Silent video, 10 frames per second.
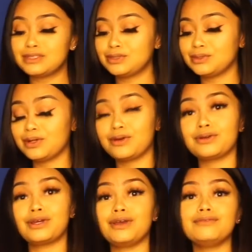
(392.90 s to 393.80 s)
too, girl,
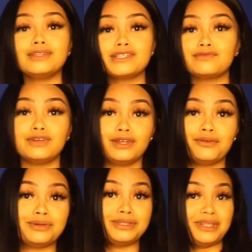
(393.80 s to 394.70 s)
give this video
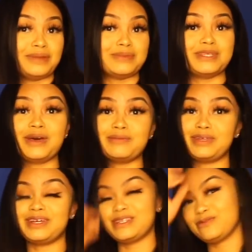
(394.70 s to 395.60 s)
a thumbs up,
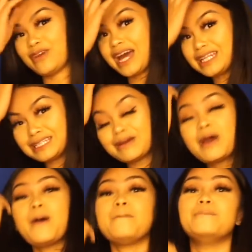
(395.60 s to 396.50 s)
because
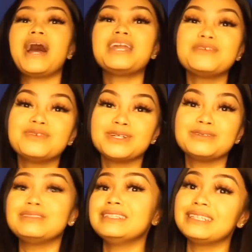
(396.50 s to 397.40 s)

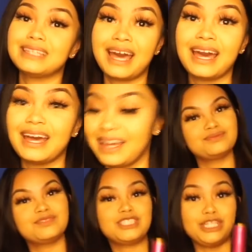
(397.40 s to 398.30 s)
Baddieville did bad.
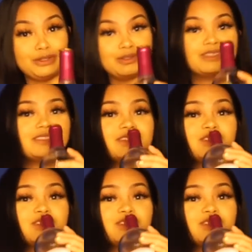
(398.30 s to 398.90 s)
Cheers.